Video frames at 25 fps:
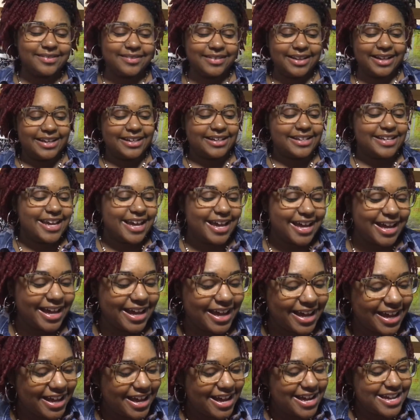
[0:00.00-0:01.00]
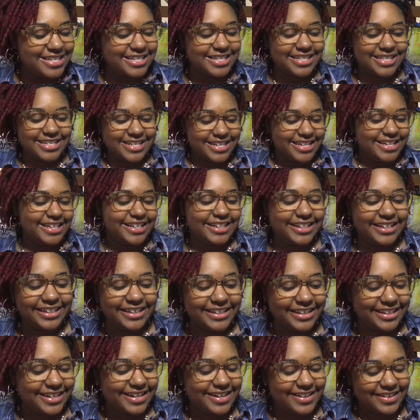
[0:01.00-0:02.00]
I'm like, yeah, I
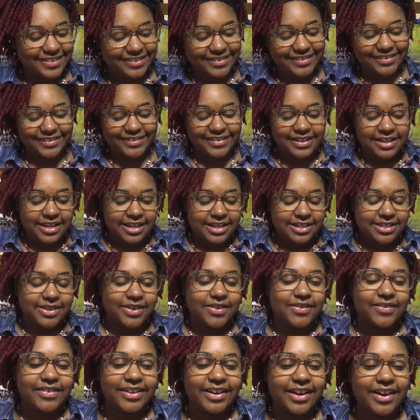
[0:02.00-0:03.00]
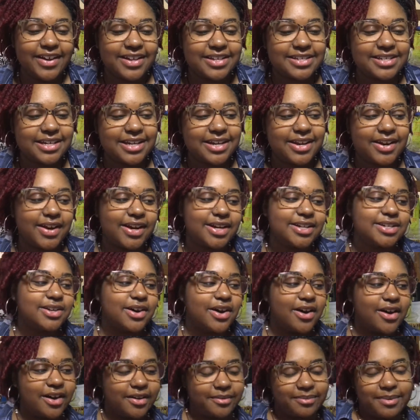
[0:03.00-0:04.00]
sing, So we all sit there and
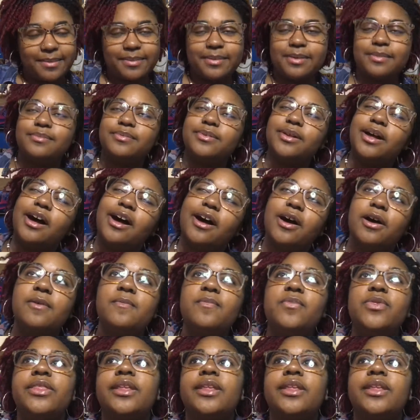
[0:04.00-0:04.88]
talk, blah, blah, blah.